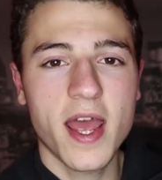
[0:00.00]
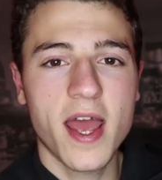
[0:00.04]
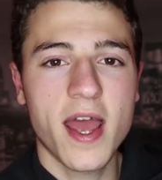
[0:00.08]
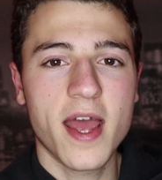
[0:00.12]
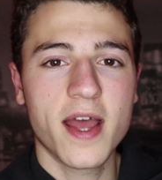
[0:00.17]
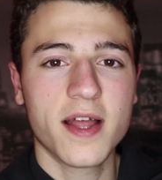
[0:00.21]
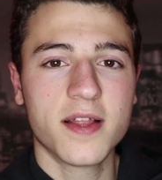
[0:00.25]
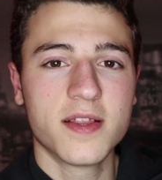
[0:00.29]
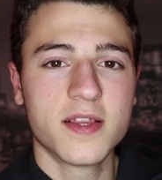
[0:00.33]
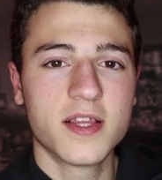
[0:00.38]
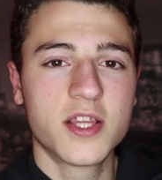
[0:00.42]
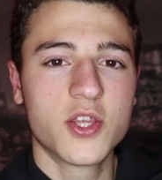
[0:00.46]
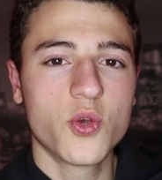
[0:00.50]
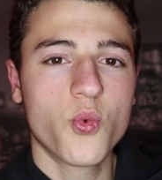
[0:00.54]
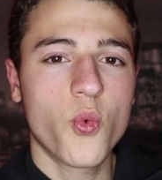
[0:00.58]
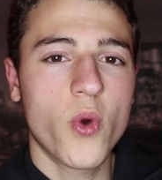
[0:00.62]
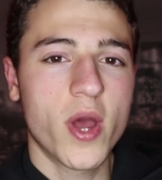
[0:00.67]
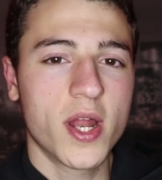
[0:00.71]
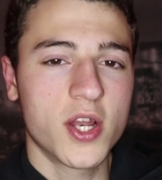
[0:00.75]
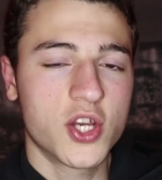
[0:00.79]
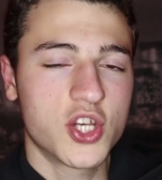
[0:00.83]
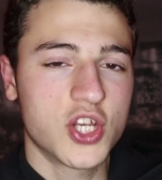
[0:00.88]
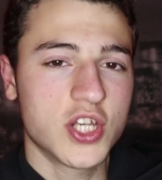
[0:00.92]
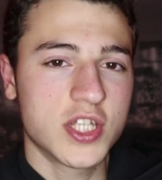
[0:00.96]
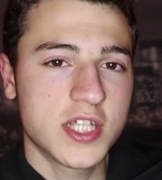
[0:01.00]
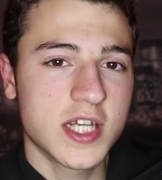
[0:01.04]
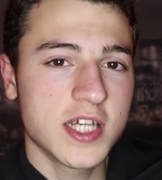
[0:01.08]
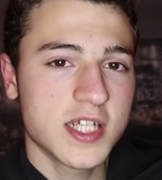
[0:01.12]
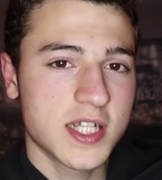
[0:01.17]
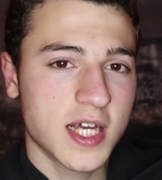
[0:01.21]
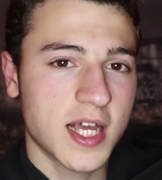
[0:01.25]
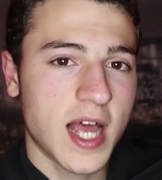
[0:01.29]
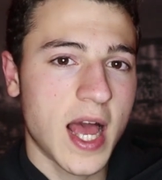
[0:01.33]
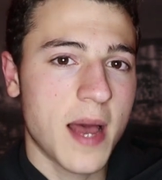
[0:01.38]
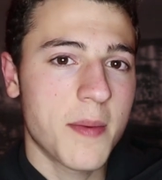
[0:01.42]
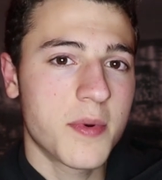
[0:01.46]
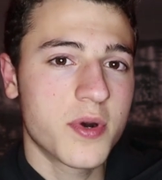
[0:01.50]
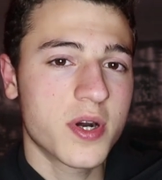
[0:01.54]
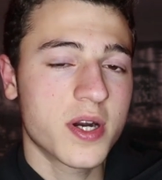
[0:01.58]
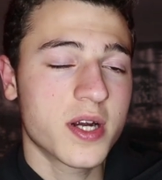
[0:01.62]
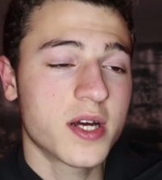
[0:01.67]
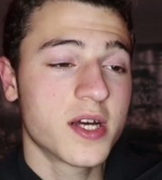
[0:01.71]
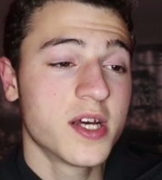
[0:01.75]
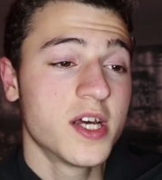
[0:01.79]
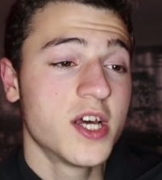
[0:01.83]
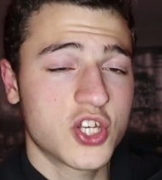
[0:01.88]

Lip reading: and when she sees a camera,